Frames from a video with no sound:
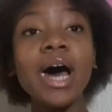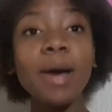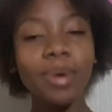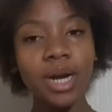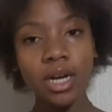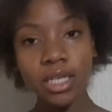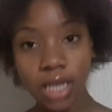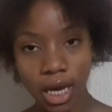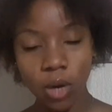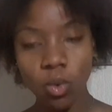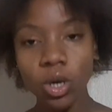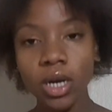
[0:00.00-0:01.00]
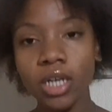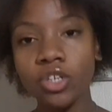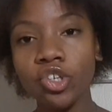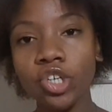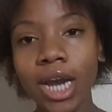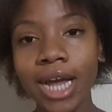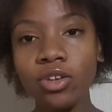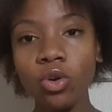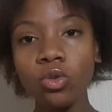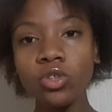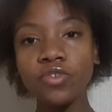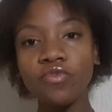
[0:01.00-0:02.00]
but at least i can walk in a straight line you
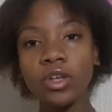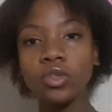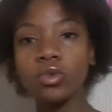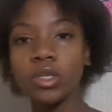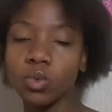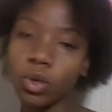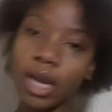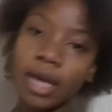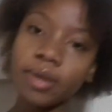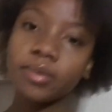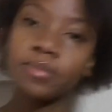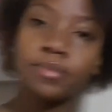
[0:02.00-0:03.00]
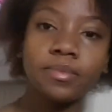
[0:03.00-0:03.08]
know those friends always walk like